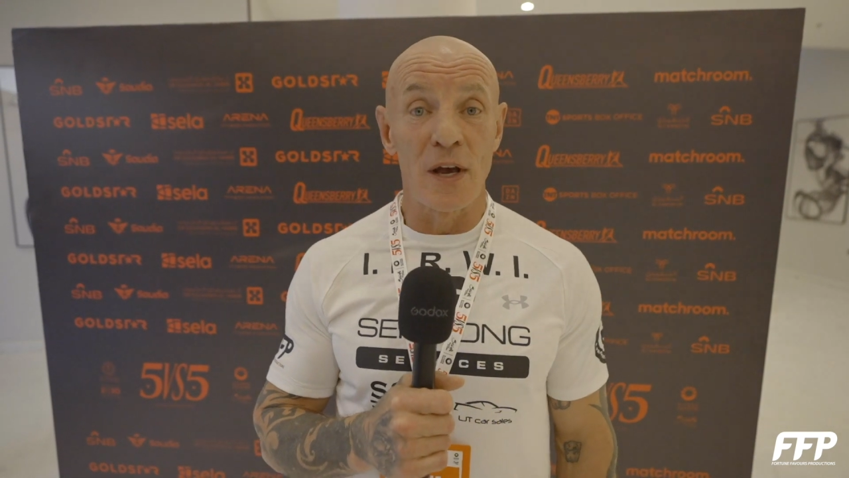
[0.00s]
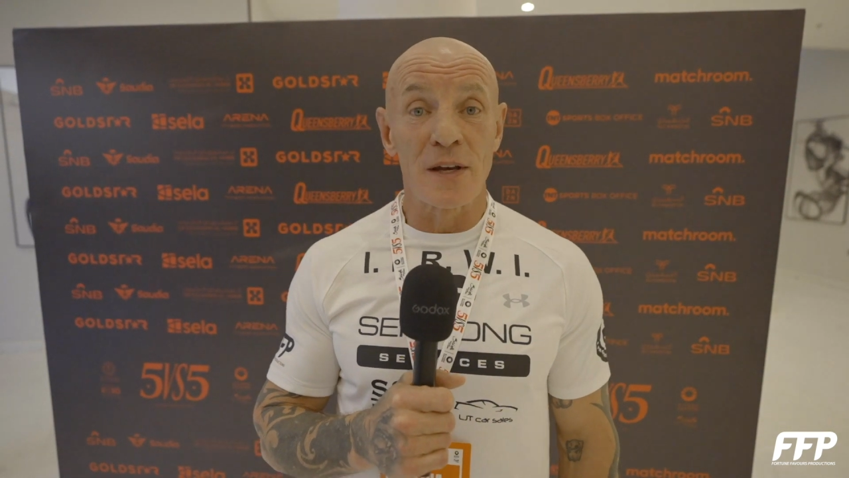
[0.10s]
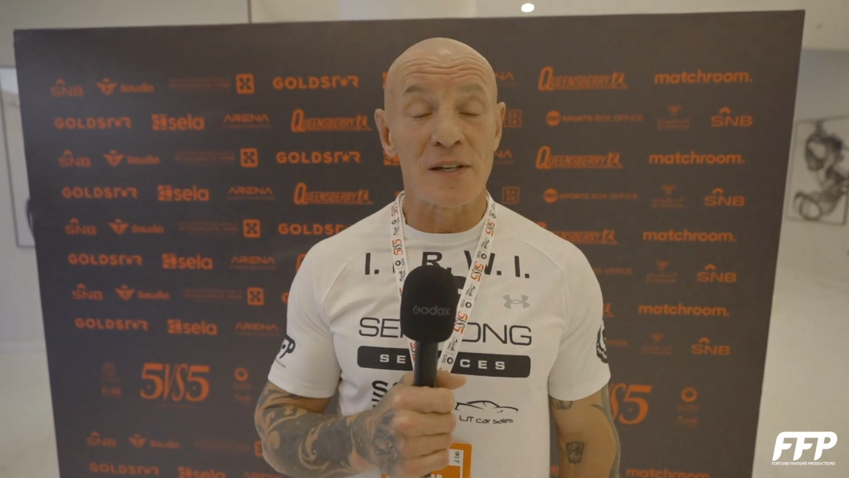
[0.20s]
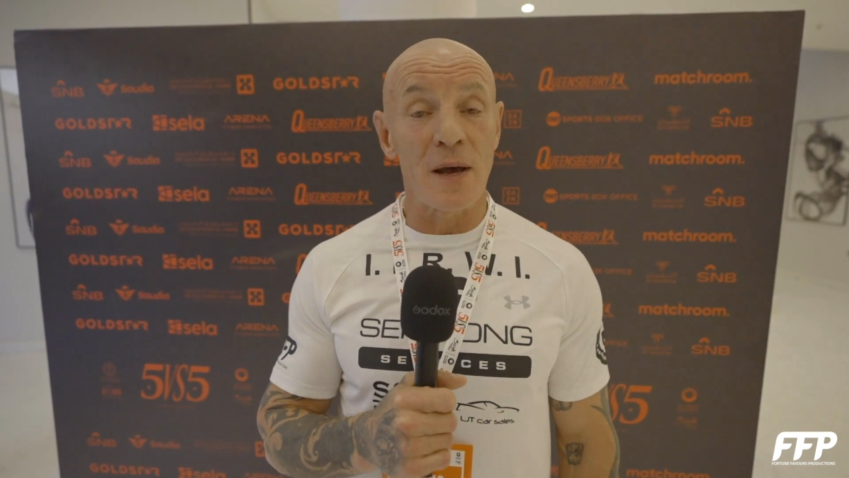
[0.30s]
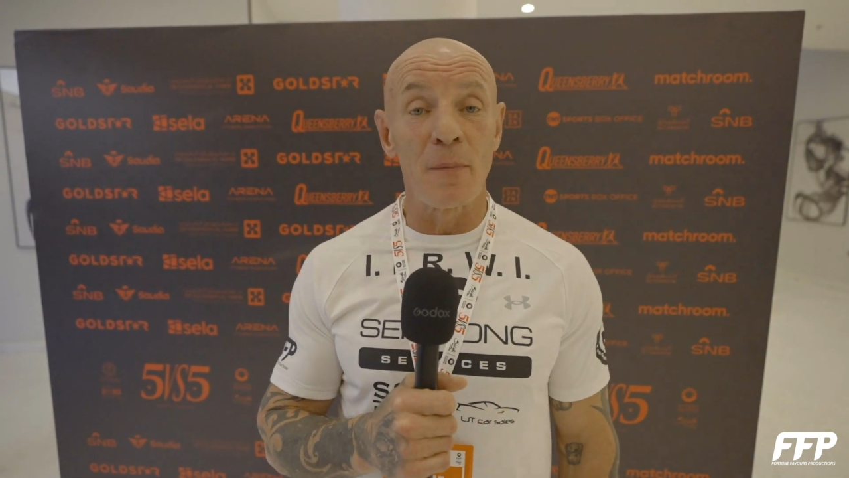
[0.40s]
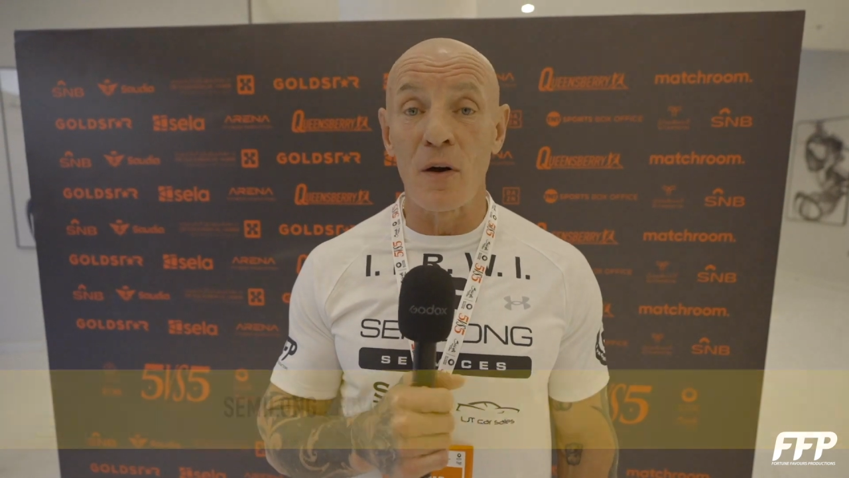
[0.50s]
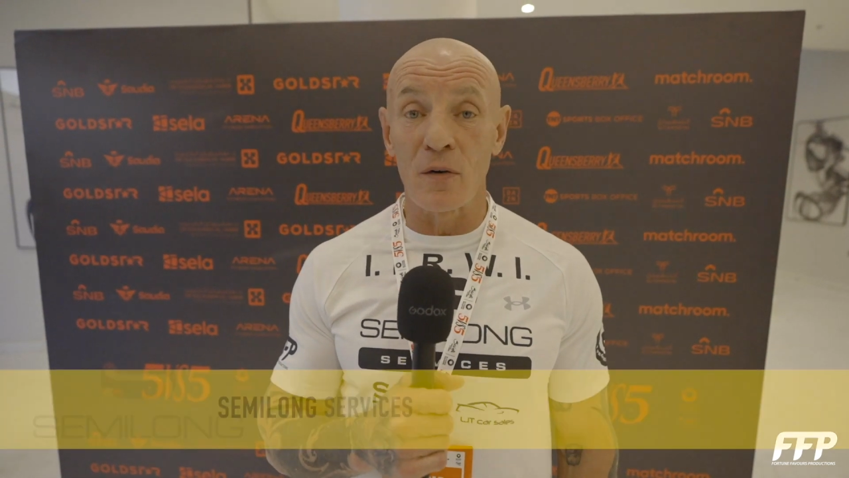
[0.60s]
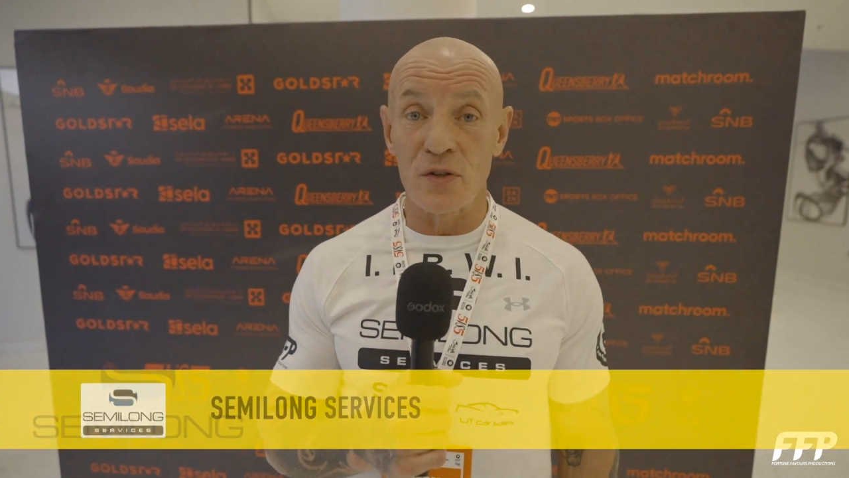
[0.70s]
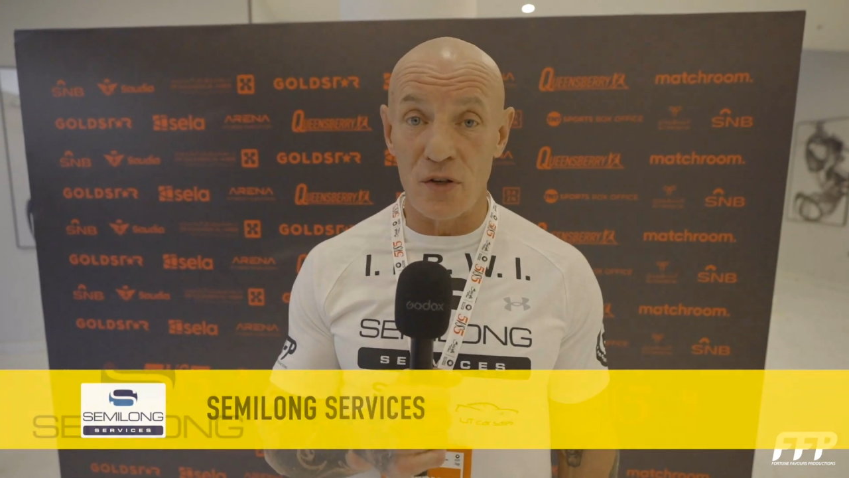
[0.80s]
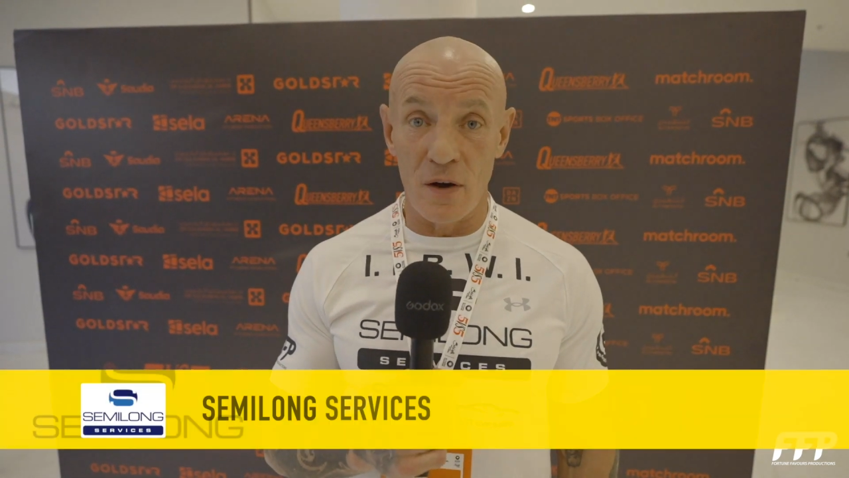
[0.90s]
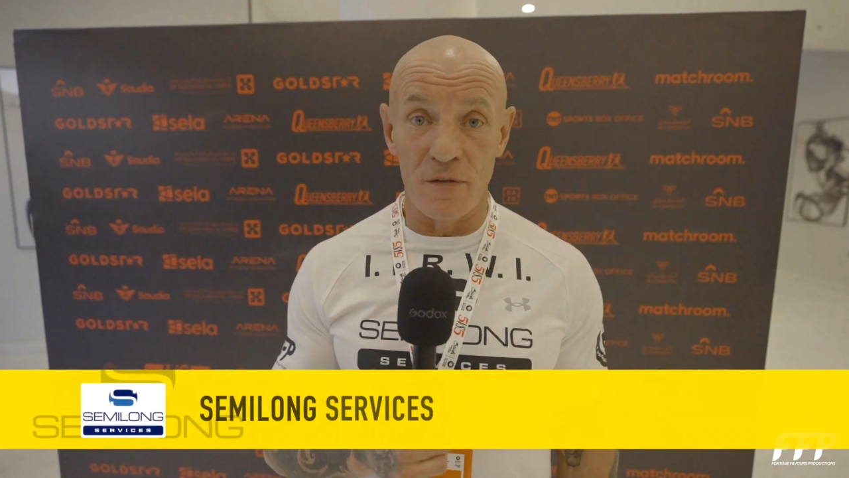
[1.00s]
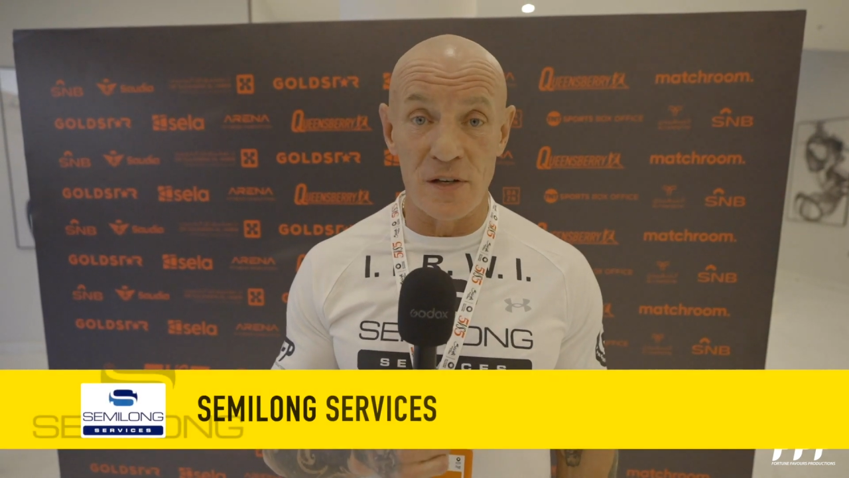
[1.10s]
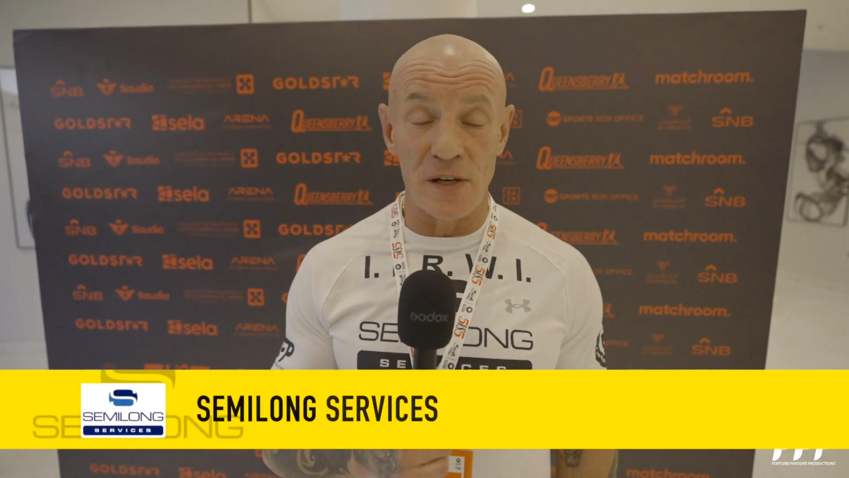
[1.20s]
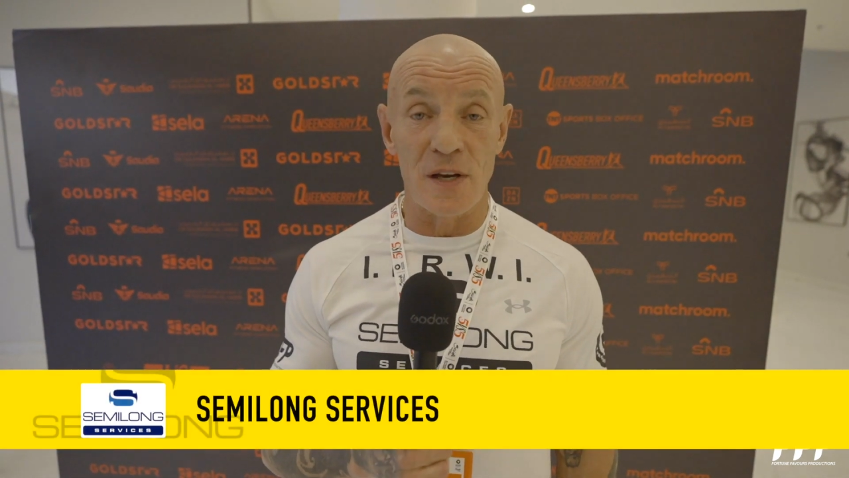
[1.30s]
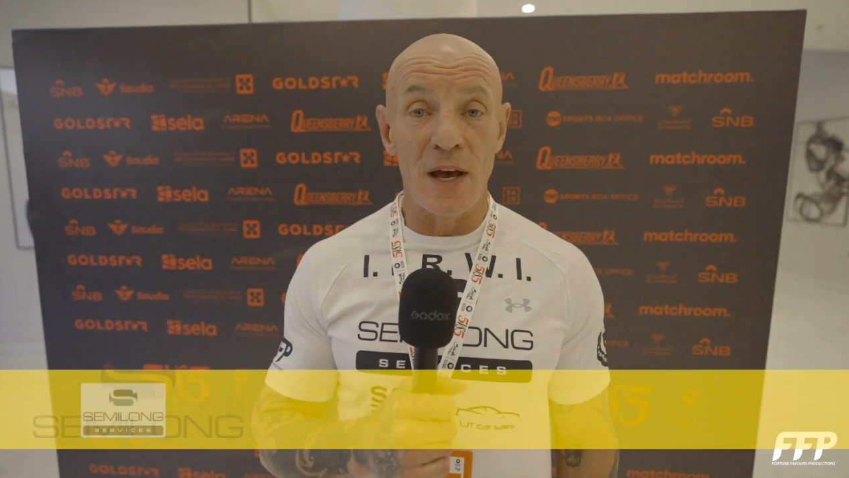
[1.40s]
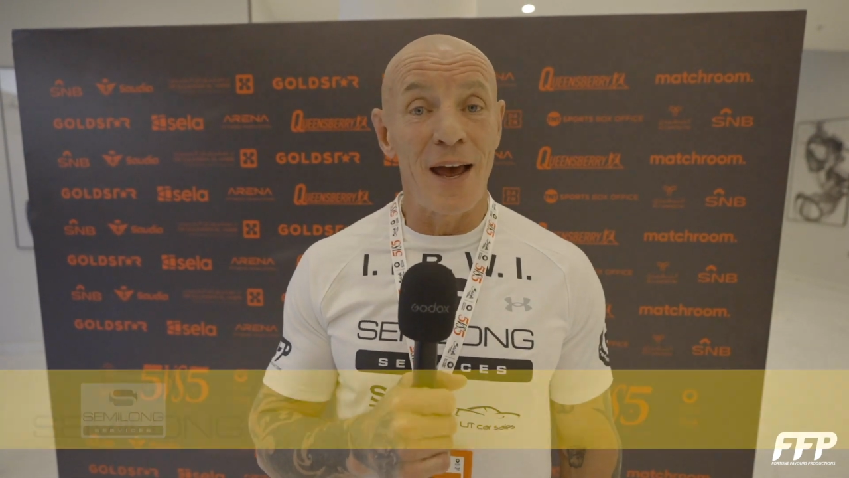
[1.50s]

Semilong Services,